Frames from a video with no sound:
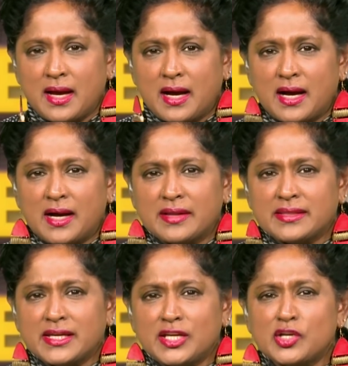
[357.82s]
Uh,
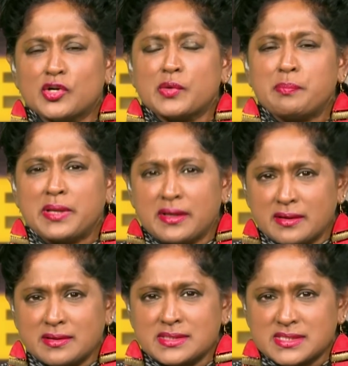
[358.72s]
the
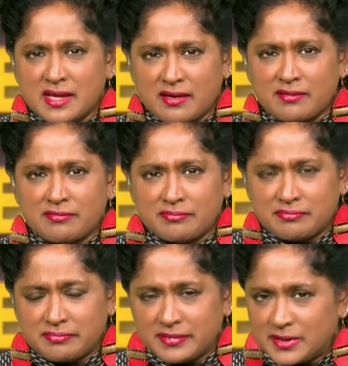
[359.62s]
Europeans have,
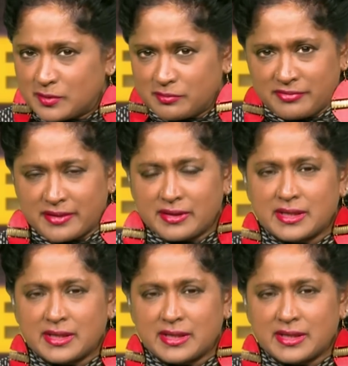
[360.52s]
you know, very